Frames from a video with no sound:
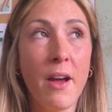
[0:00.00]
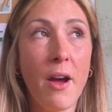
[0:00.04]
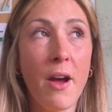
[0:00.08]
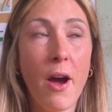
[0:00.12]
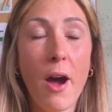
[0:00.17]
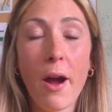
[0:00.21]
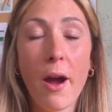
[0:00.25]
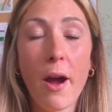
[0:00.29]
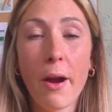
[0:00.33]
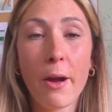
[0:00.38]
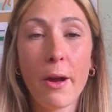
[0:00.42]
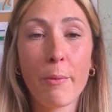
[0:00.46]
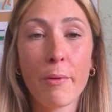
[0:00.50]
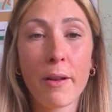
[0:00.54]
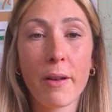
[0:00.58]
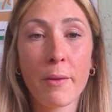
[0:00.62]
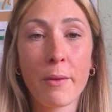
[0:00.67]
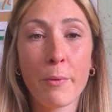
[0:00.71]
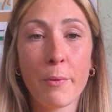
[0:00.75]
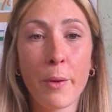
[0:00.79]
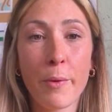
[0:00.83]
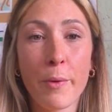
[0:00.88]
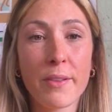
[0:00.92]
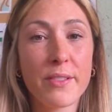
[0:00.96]
horrible and
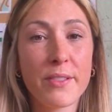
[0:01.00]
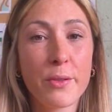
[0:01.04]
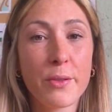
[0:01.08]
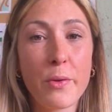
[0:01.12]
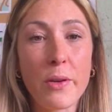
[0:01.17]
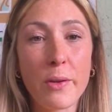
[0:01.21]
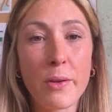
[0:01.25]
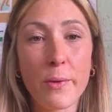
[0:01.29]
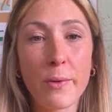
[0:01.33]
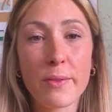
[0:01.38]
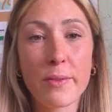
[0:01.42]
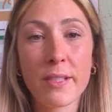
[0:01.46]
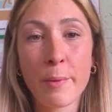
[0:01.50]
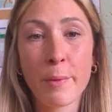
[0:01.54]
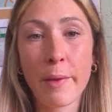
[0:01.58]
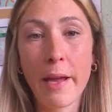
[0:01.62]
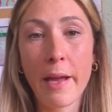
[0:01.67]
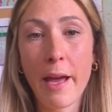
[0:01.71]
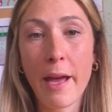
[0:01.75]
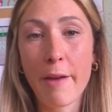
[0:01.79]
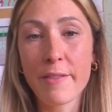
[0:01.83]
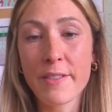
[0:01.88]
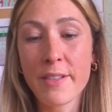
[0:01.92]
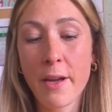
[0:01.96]
we were so close to them at
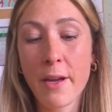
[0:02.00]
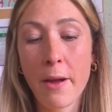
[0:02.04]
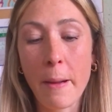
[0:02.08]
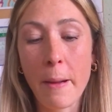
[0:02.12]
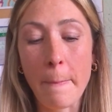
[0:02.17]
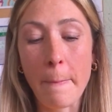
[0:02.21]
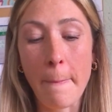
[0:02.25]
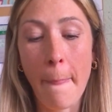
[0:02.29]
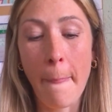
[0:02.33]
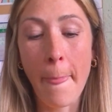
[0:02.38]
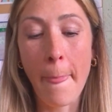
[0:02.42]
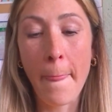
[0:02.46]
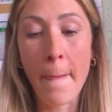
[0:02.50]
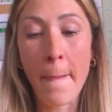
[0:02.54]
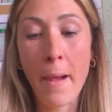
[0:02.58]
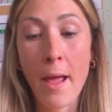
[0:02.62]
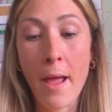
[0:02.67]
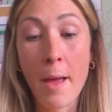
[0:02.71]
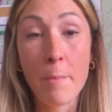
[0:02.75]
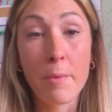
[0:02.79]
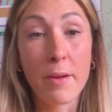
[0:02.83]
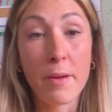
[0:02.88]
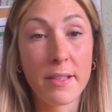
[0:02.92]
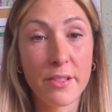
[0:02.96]
half time.
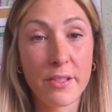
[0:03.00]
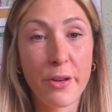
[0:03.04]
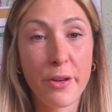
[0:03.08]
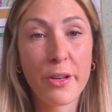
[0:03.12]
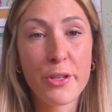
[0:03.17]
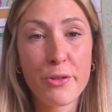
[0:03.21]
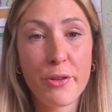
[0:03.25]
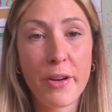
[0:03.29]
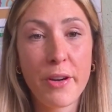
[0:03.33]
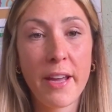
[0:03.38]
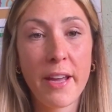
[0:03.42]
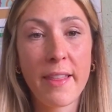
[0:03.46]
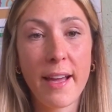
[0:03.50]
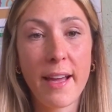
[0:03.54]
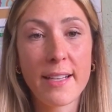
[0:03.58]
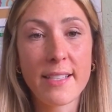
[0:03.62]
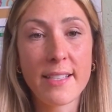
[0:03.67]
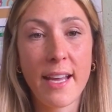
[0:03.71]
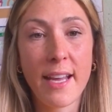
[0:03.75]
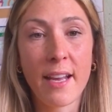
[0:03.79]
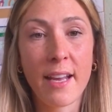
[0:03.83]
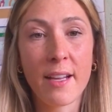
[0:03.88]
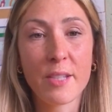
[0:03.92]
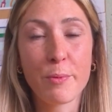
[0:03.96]
But I was going to try that
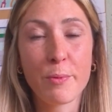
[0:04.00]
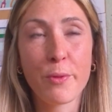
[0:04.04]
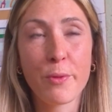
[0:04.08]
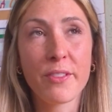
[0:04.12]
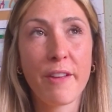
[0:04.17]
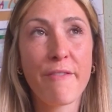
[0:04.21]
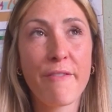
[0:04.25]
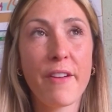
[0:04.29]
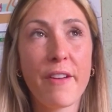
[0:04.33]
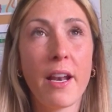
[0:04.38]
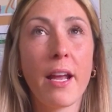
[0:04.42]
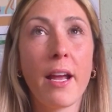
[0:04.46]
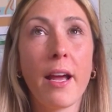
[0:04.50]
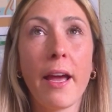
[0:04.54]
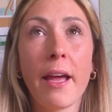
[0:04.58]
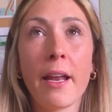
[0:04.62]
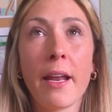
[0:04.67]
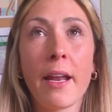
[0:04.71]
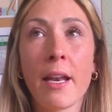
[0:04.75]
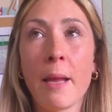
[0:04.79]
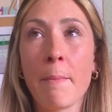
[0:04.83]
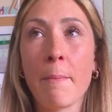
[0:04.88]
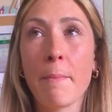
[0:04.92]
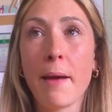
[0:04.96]
day, and I suppose I felt like I had
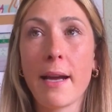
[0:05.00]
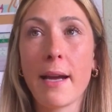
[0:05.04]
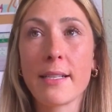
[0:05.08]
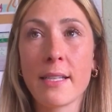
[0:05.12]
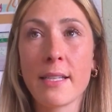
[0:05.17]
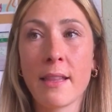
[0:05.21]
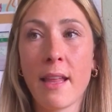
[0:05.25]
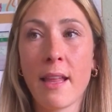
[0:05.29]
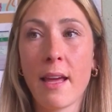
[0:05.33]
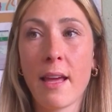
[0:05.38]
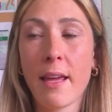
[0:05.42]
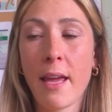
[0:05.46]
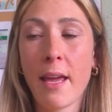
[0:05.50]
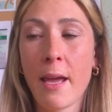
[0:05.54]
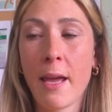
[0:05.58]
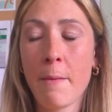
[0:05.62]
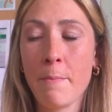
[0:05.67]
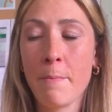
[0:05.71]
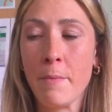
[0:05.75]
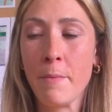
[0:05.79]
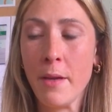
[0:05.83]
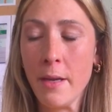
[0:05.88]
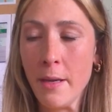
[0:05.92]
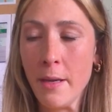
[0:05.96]
an impact in that game.